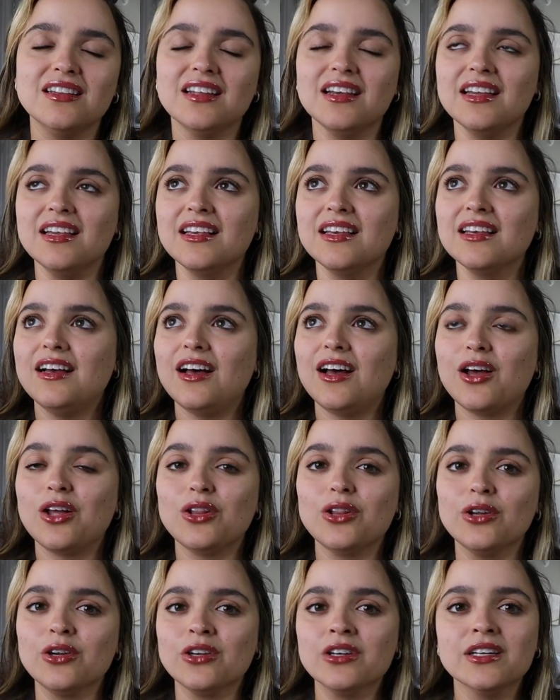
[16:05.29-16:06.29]
like
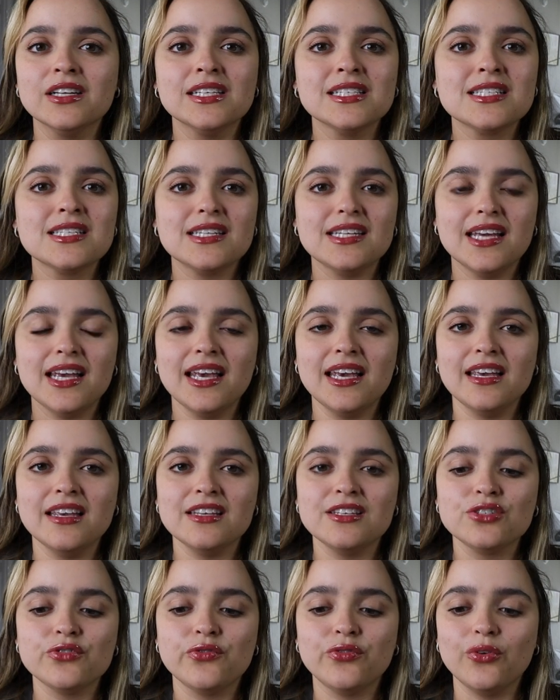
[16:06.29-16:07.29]
alertness
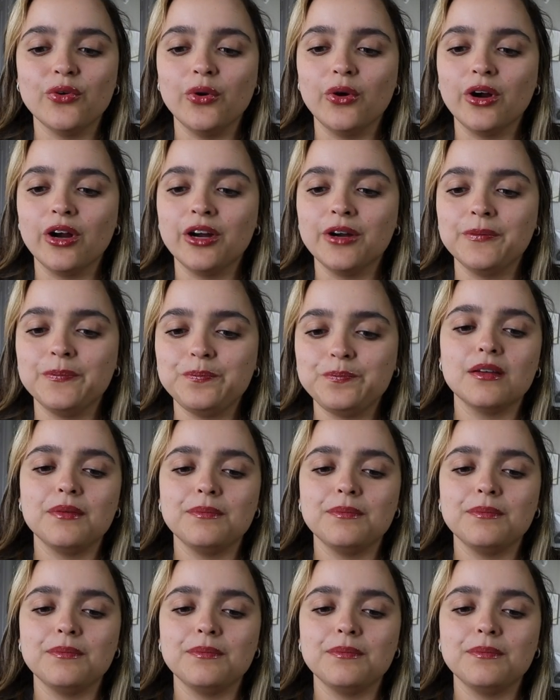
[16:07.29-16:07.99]
stage for